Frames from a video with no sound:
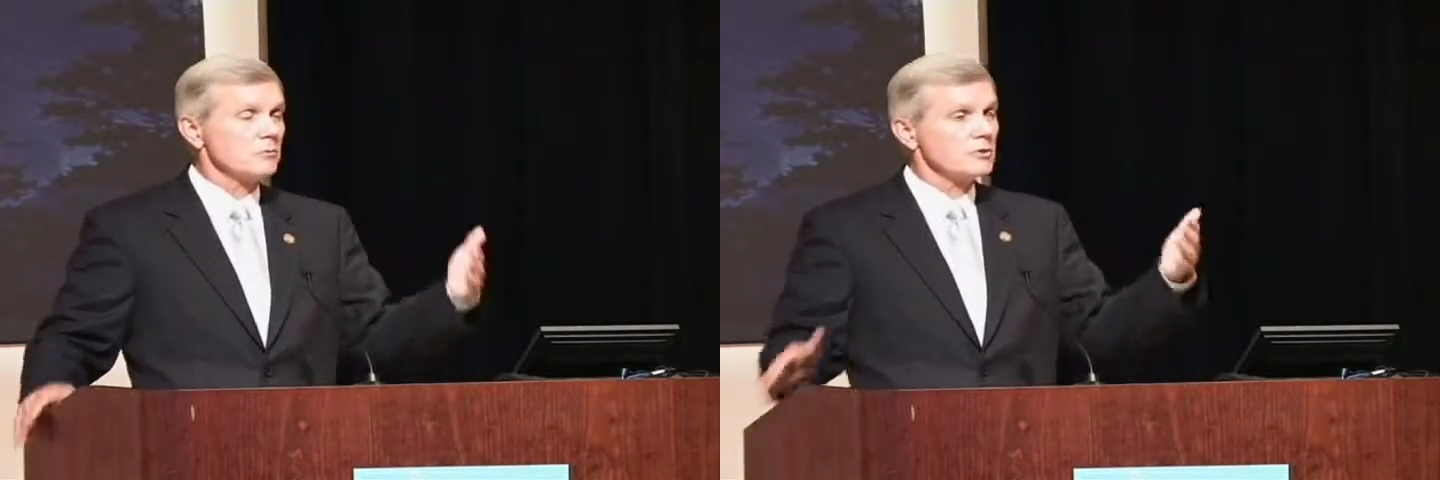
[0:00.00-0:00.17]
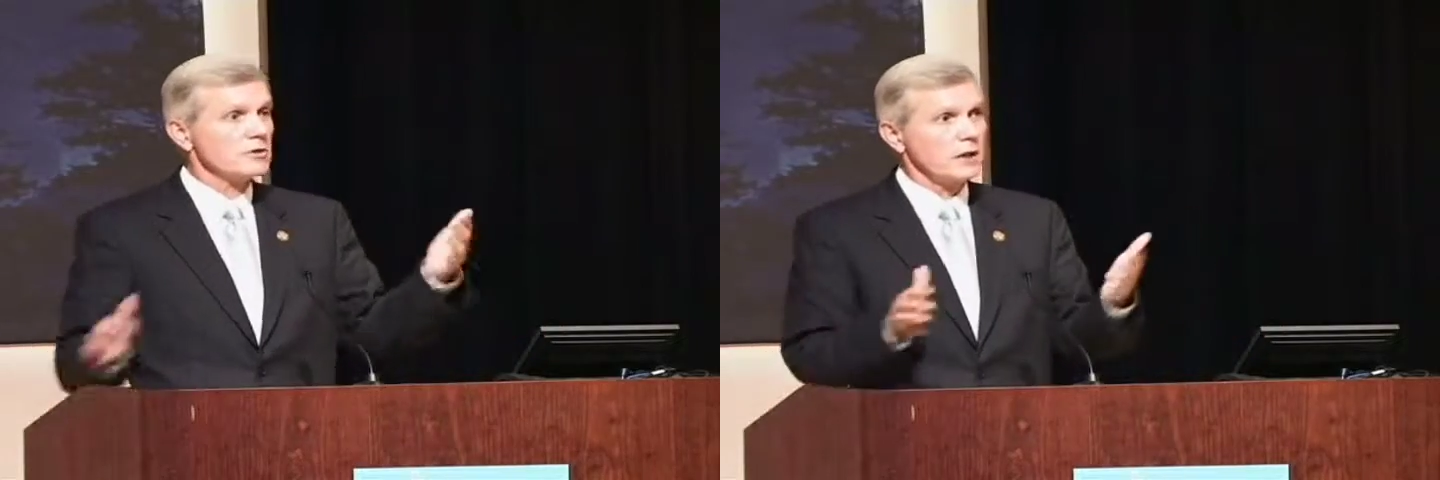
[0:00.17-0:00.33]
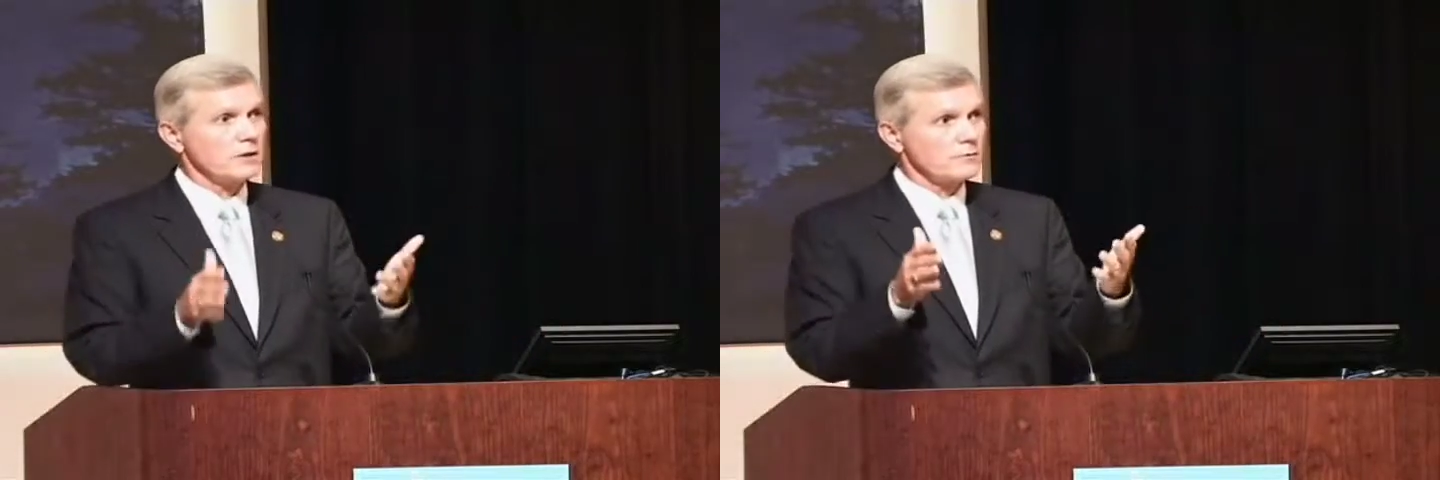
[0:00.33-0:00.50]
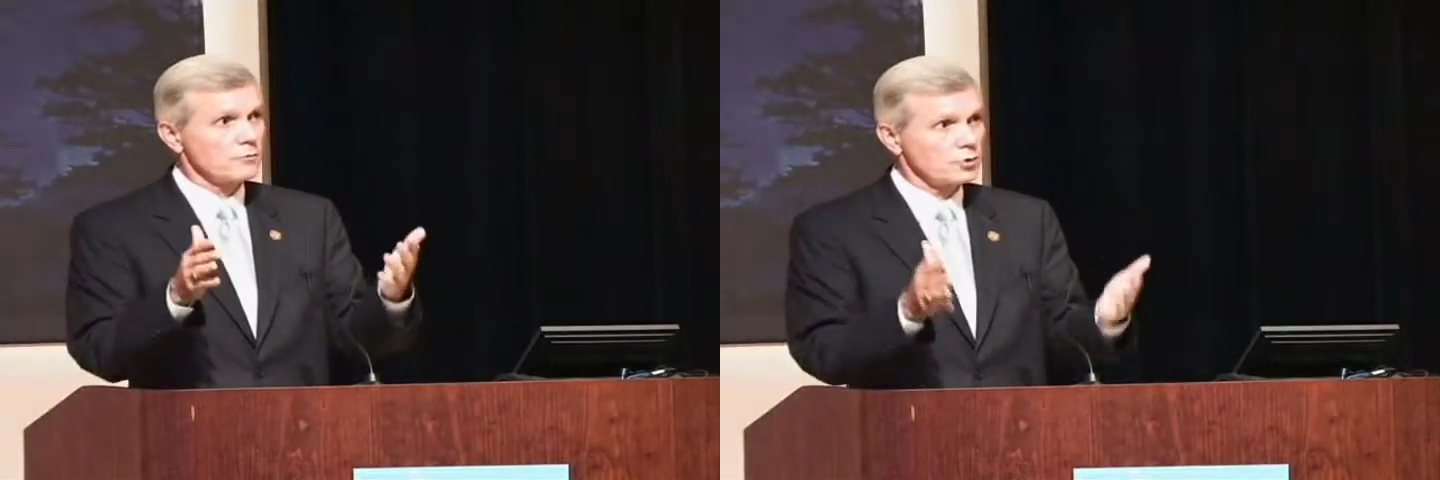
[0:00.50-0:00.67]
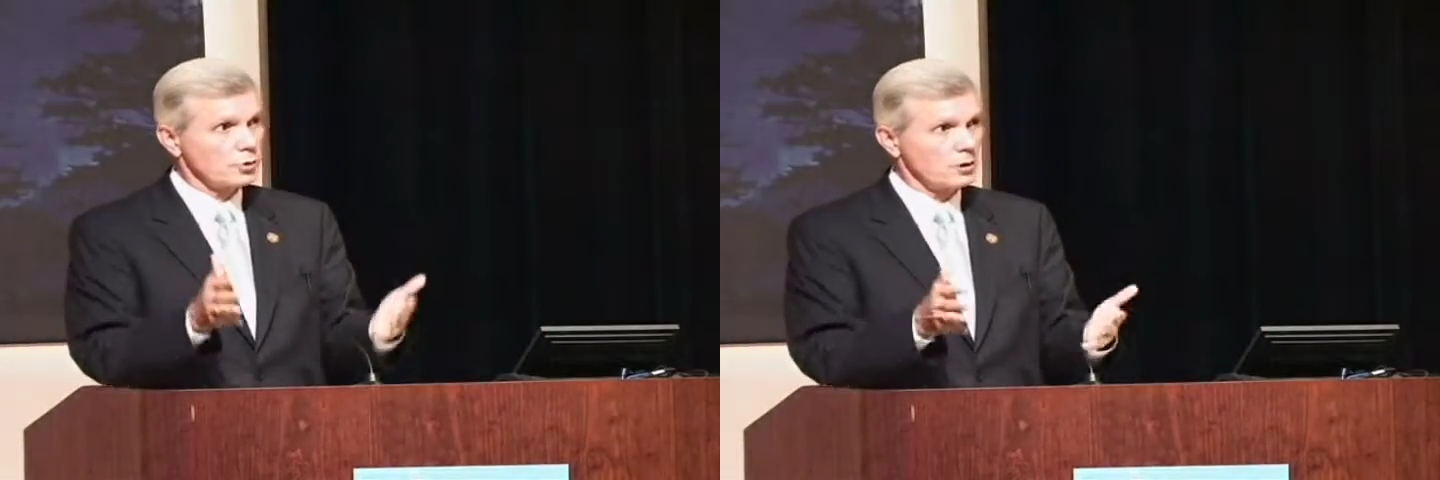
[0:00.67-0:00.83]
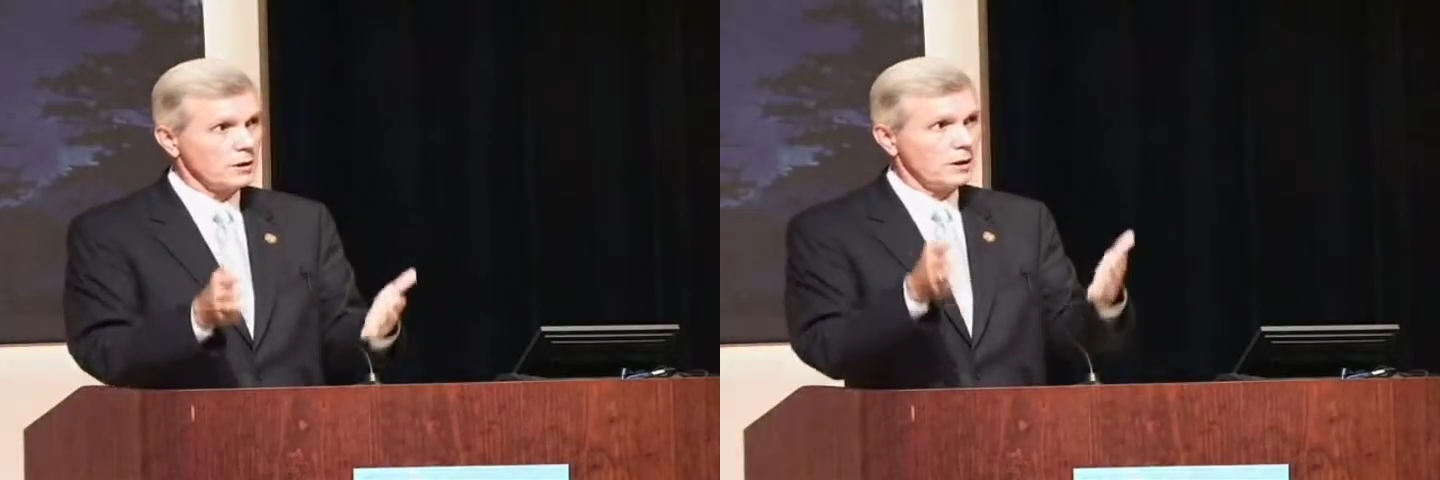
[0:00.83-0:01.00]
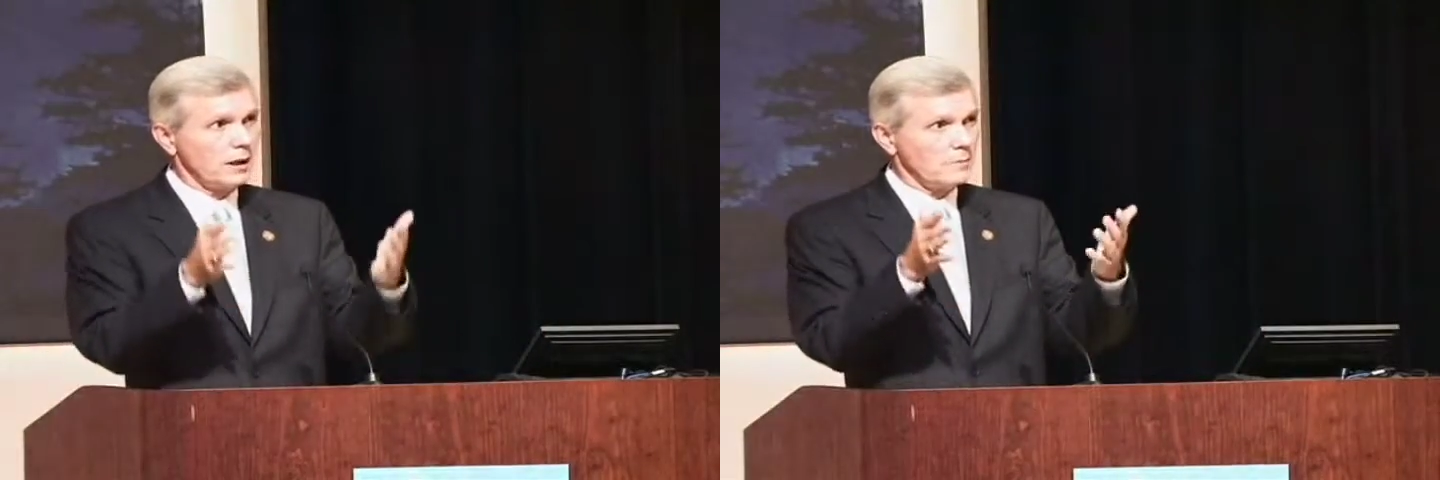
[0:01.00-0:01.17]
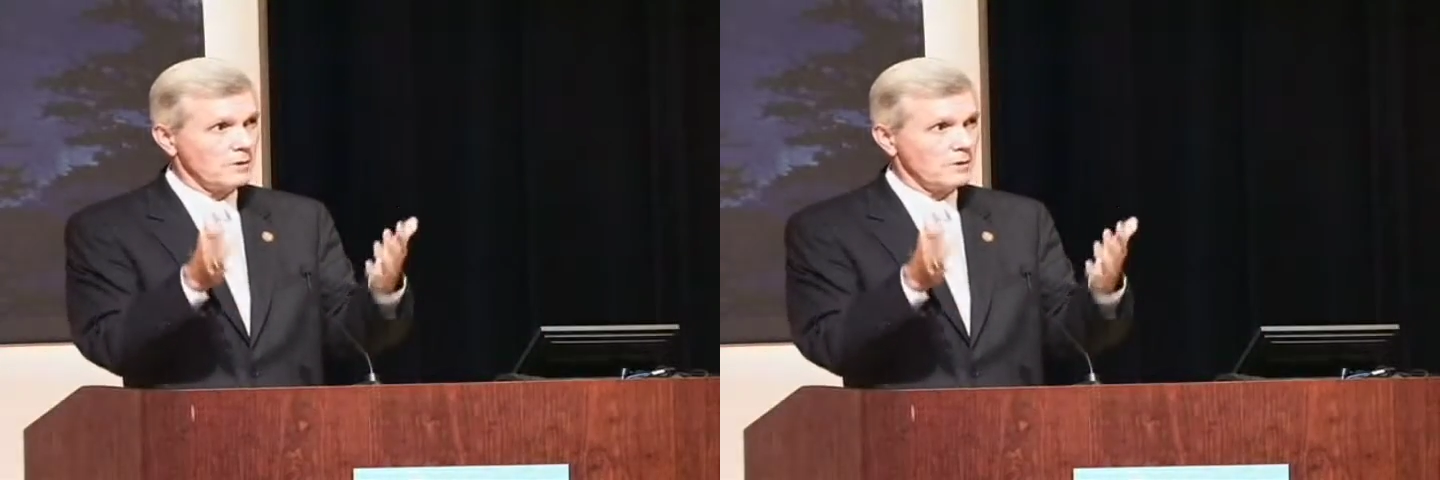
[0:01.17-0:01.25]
which stands for Joining Our